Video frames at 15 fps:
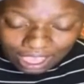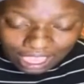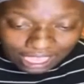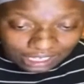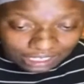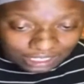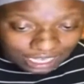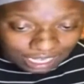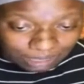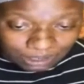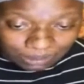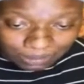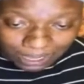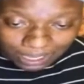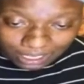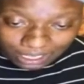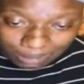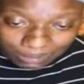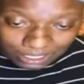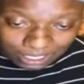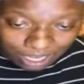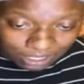Anytime somebody
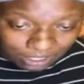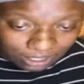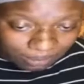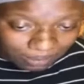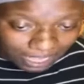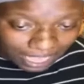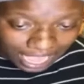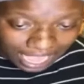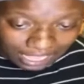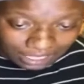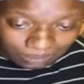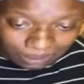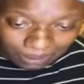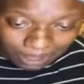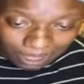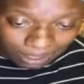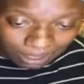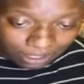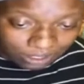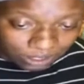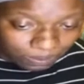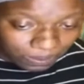come and talk to me and ask me
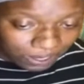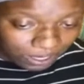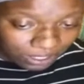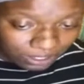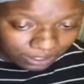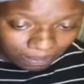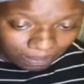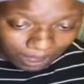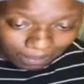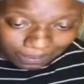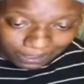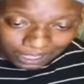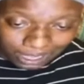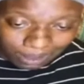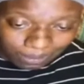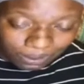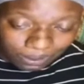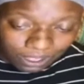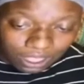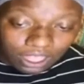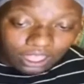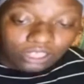about spirits and Papa
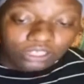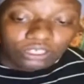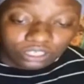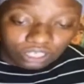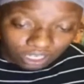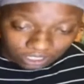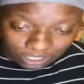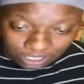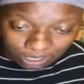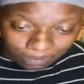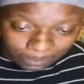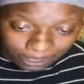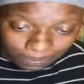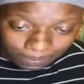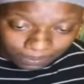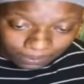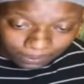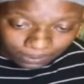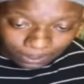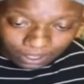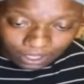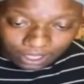Legba, you talk to your
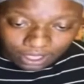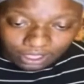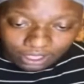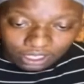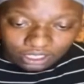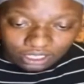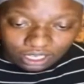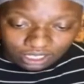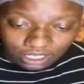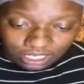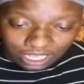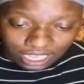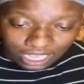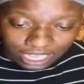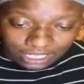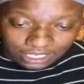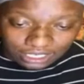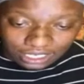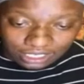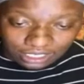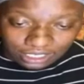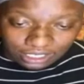people. You talk to your
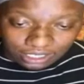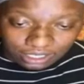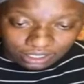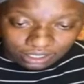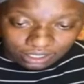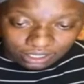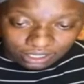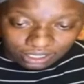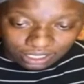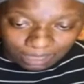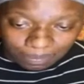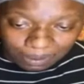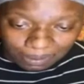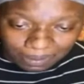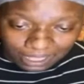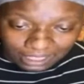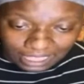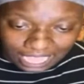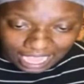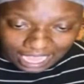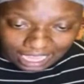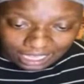ancestors. That'd be my
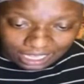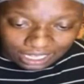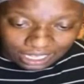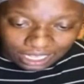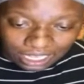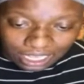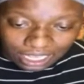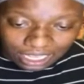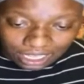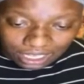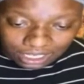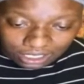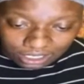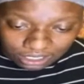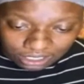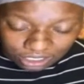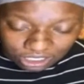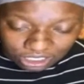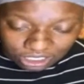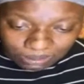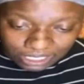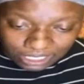thing.
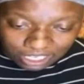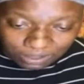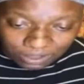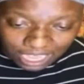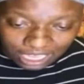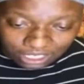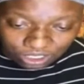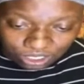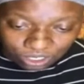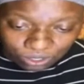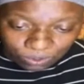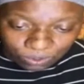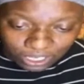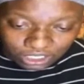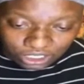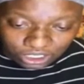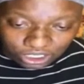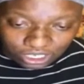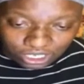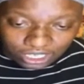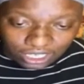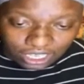Gypsy, you got your
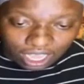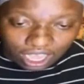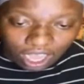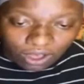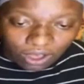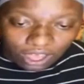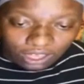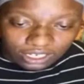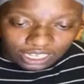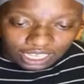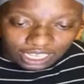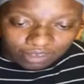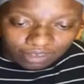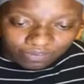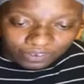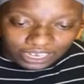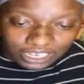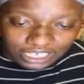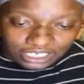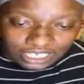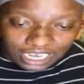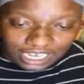question? Oh, hold up.
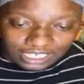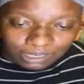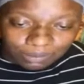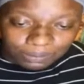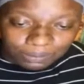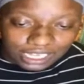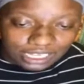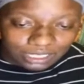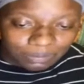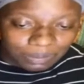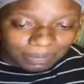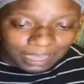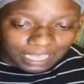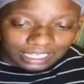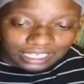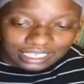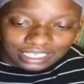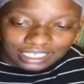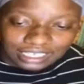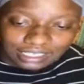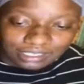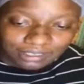Freddie Jackson, please be my
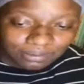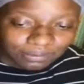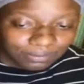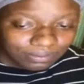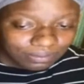cousin.